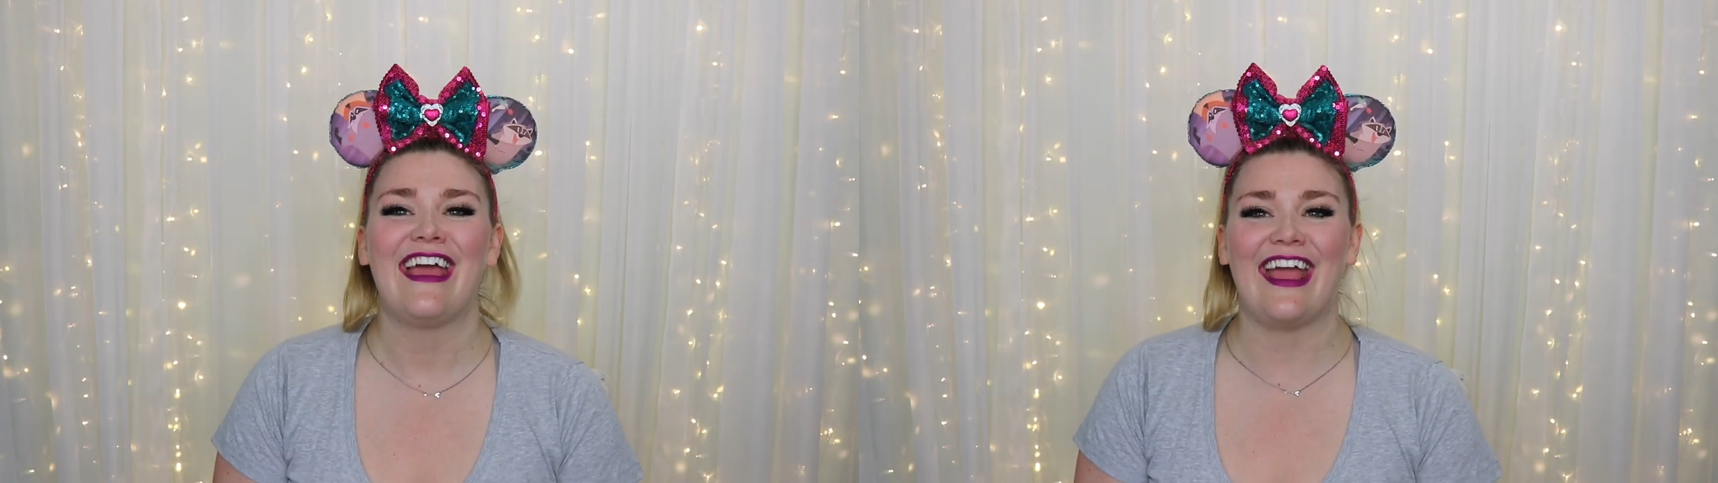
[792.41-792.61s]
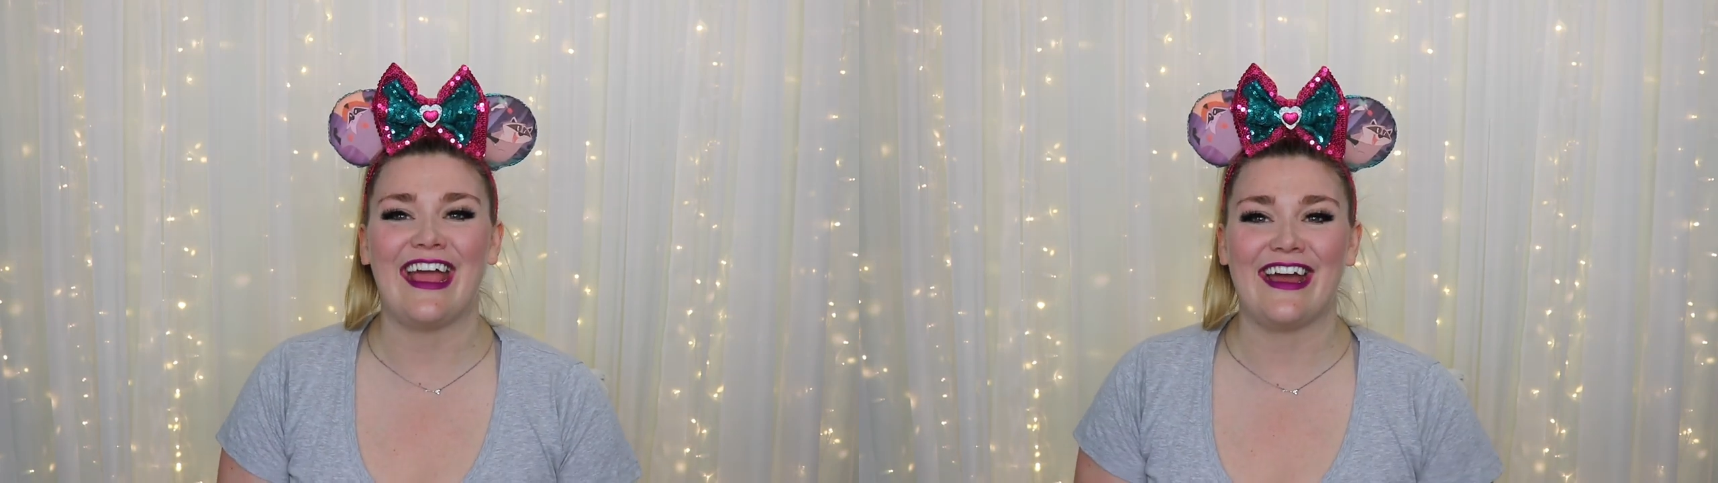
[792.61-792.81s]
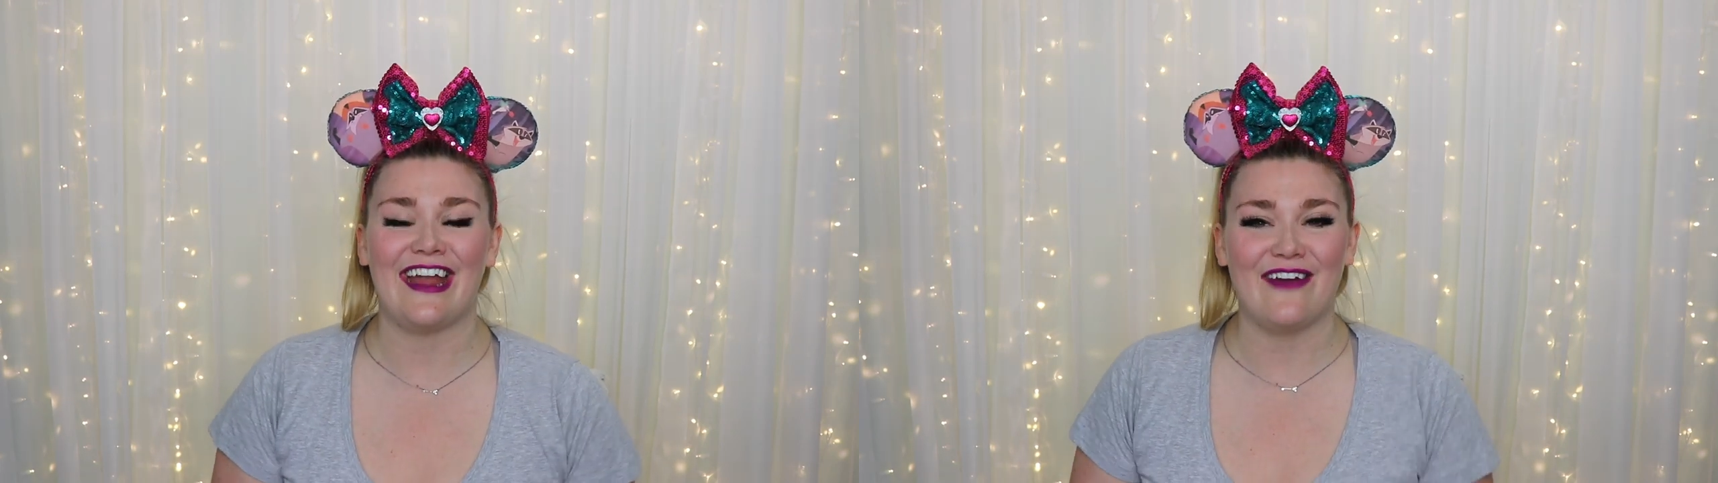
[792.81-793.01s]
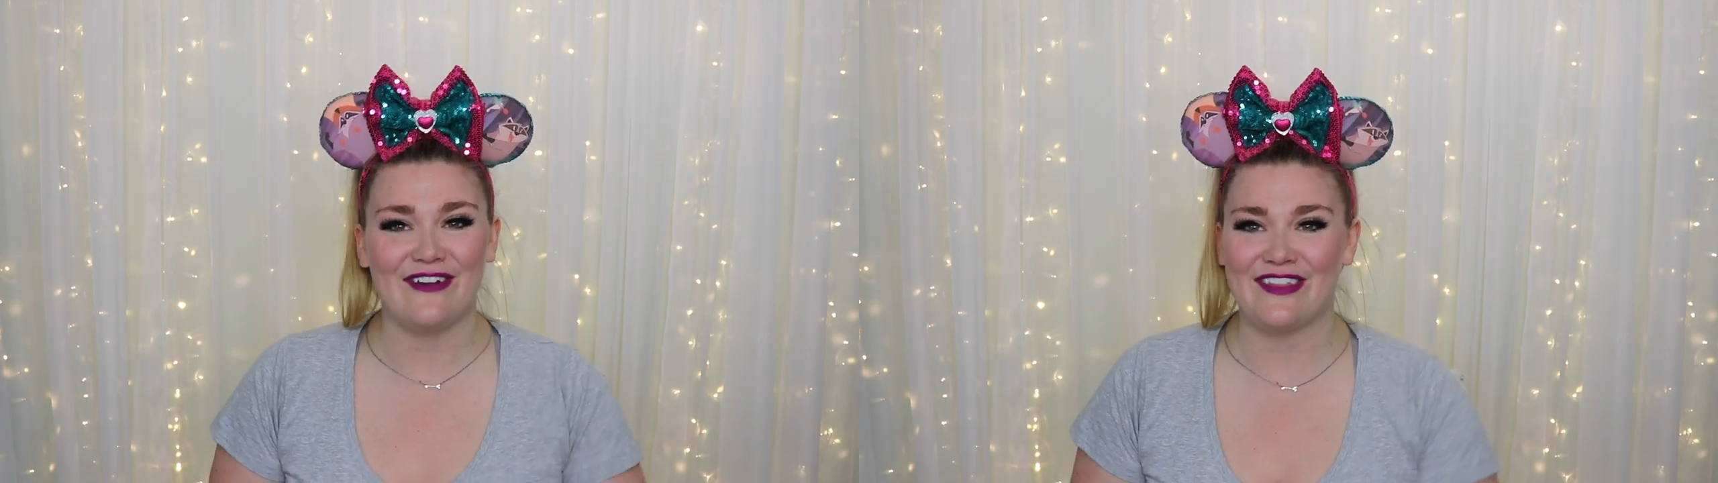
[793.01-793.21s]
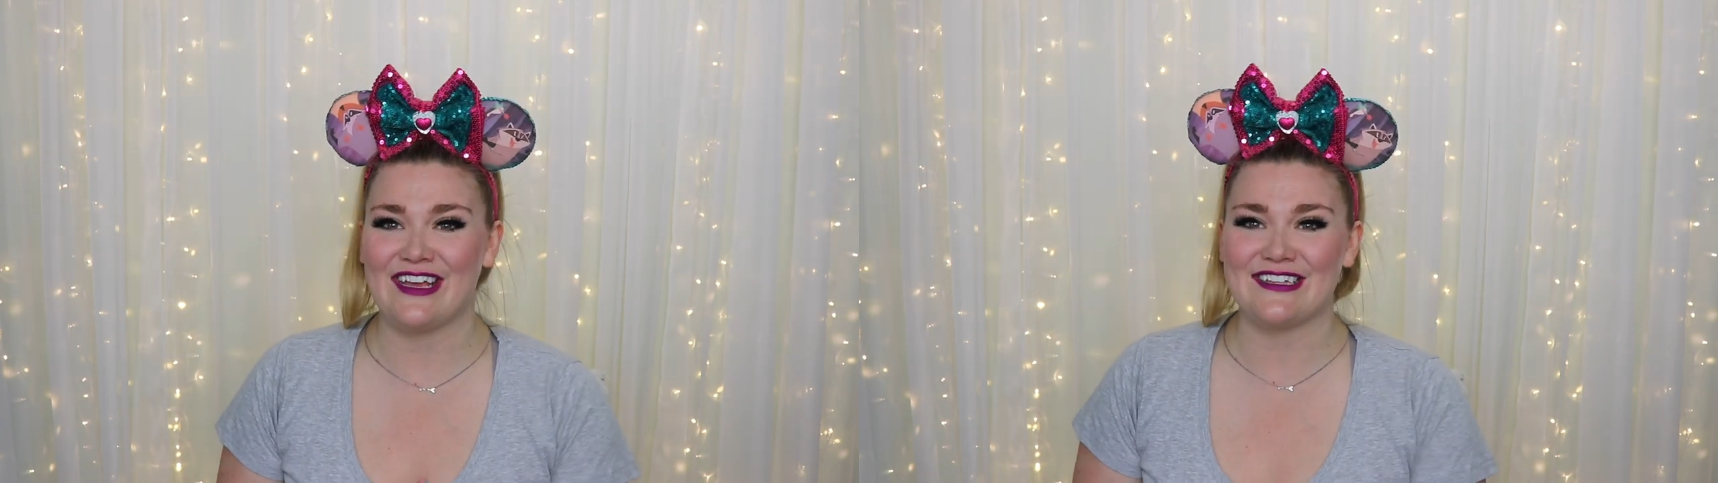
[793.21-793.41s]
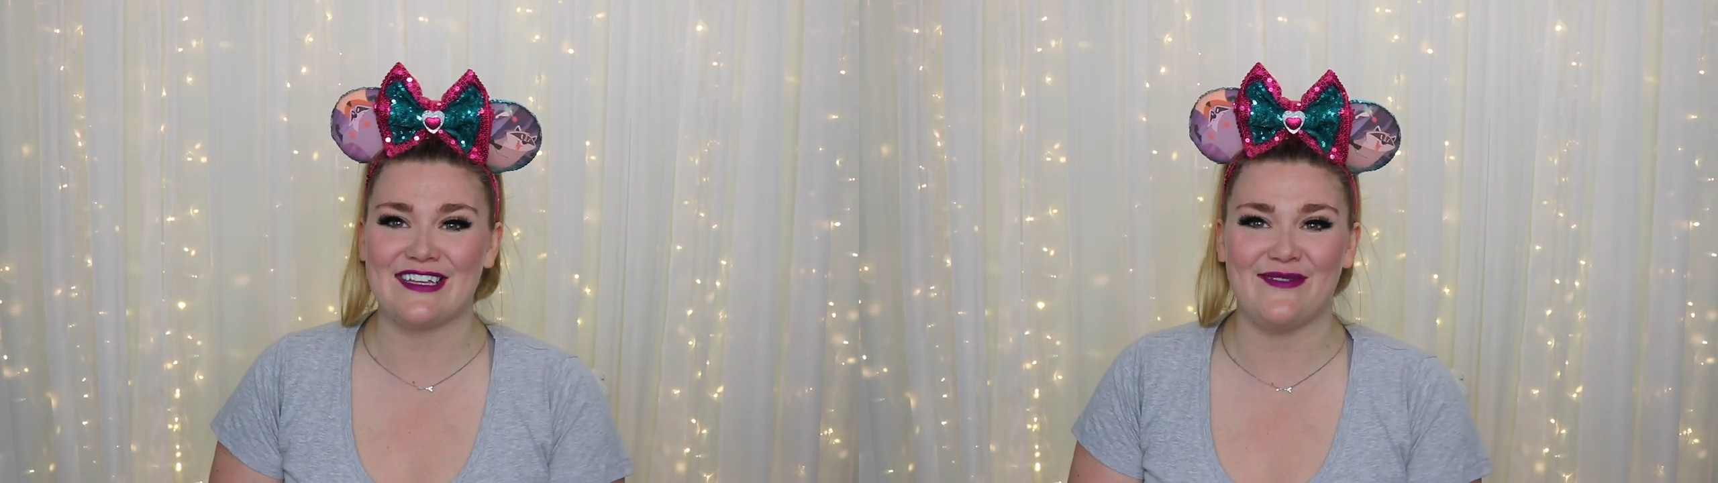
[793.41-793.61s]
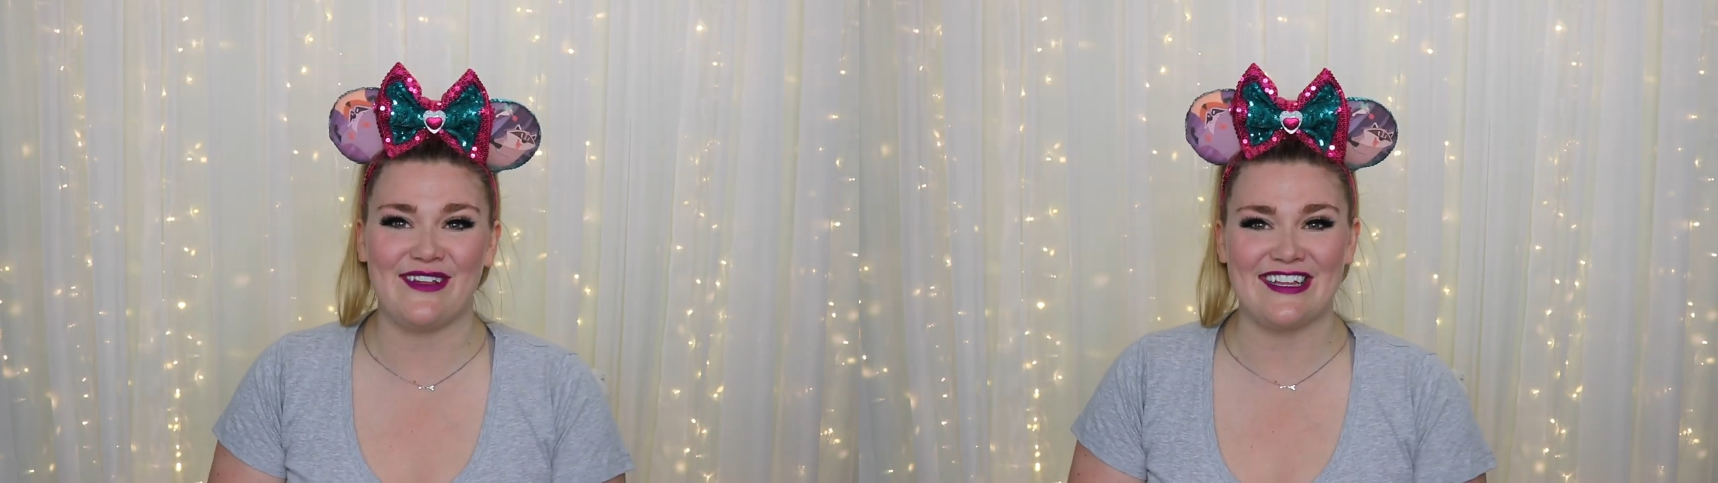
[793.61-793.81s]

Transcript: And everything is gonna be